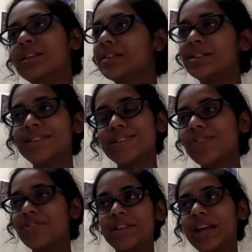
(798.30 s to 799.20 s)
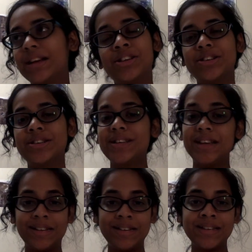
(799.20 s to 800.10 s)
the stuff in the lectures
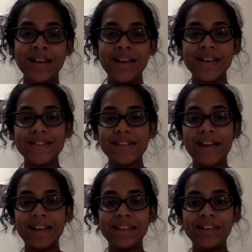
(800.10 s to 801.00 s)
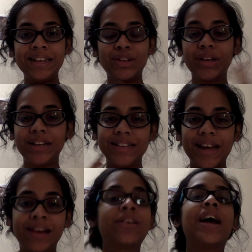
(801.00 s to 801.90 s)
is slightly tricky to
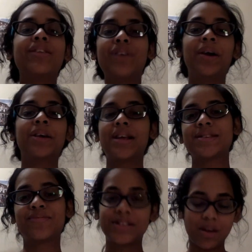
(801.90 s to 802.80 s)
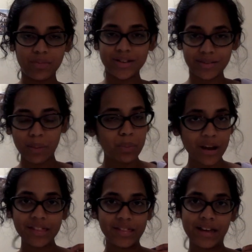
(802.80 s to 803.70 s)
get your head around, and for some reason my
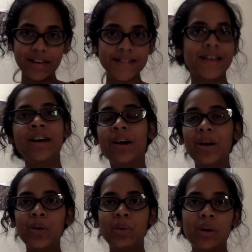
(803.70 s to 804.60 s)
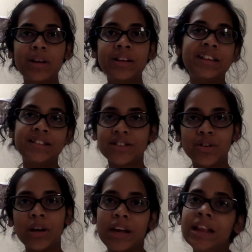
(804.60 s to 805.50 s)
brain thinks, oh, well, this is
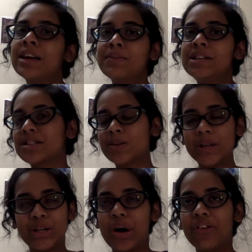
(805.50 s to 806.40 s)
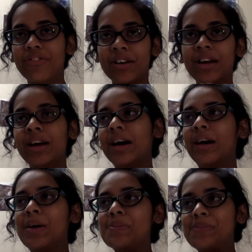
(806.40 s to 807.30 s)
tricky, let me just switch off.
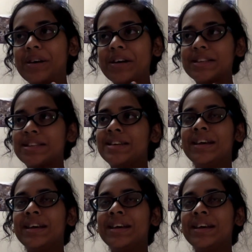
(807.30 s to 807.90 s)
But